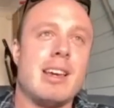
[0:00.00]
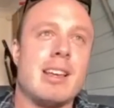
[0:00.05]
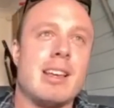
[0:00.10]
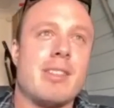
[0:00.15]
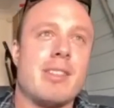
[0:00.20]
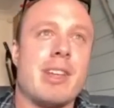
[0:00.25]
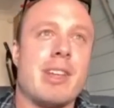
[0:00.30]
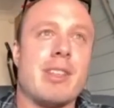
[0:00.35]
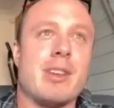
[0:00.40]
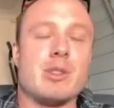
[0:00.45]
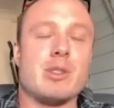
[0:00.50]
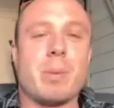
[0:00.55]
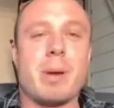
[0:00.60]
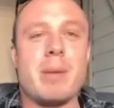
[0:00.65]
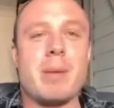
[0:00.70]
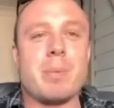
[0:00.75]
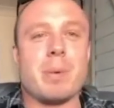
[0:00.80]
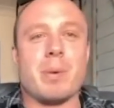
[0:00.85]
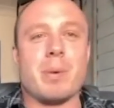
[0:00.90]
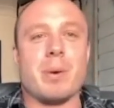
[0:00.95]
then those
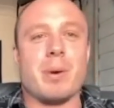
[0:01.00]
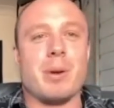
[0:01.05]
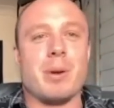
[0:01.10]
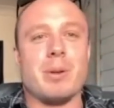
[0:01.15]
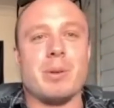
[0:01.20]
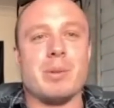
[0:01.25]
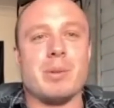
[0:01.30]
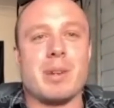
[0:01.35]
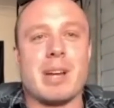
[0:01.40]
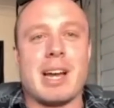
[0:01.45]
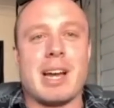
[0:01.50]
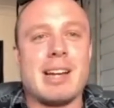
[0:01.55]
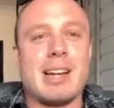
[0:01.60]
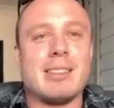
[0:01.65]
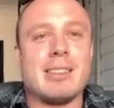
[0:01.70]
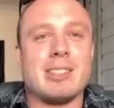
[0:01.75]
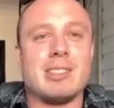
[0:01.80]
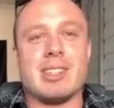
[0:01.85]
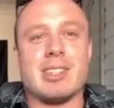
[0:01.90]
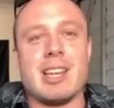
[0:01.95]
people who had
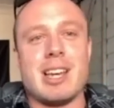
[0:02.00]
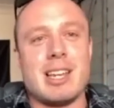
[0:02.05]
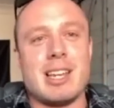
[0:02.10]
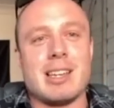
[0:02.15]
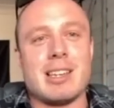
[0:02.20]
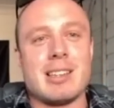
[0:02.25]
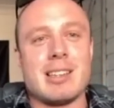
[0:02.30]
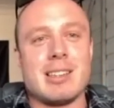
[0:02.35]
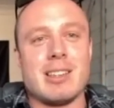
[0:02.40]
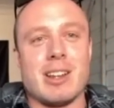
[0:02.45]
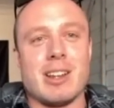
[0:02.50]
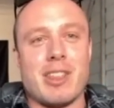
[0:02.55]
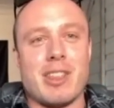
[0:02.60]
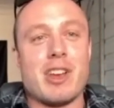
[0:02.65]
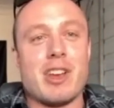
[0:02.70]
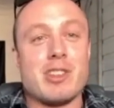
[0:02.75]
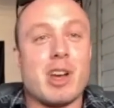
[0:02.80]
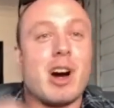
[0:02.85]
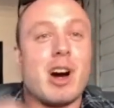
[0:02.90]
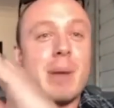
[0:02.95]
the genetic,
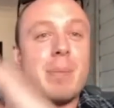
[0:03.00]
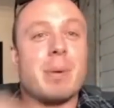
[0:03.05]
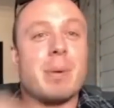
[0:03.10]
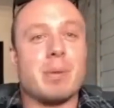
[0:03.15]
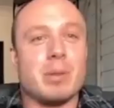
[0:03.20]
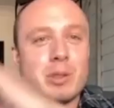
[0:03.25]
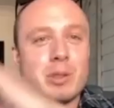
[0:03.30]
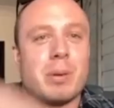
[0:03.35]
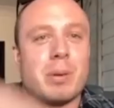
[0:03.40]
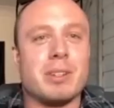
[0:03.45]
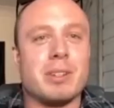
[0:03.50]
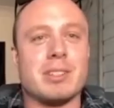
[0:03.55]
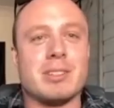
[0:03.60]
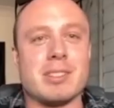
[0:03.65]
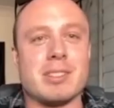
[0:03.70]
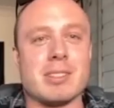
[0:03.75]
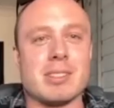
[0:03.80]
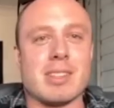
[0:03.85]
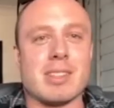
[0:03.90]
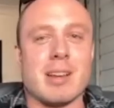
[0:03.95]
those hyper responders
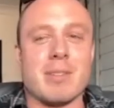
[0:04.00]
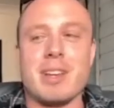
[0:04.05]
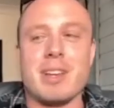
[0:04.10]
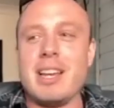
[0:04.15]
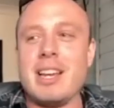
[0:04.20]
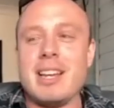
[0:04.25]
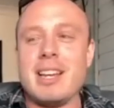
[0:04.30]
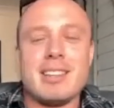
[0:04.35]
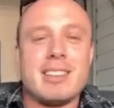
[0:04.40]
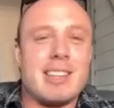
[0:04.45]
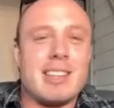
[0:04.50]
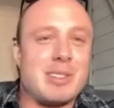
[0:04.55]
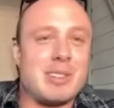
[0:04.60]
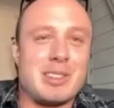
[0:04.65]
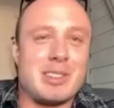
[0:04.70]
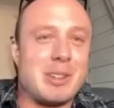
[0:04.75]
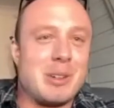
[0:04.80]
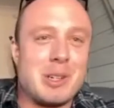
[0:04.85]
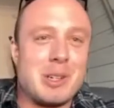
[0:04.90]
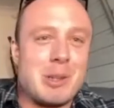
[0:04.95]
and stuff, they're
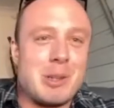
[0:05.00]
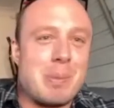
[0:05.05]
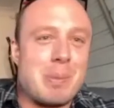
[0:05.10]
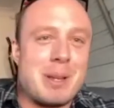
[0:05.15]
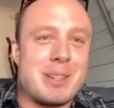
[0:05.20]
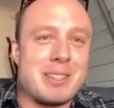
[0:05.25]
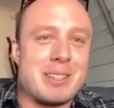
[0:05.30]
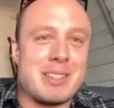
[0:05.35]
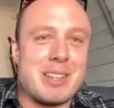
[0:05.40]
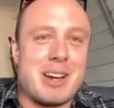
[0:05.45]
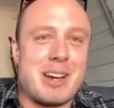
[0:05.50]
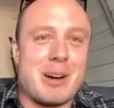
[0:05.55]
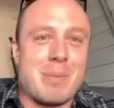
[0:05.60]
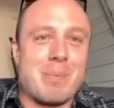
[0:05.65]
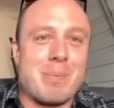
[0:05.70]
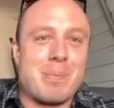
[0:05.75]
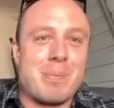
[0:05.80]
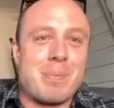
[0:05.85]
still going to be at the top.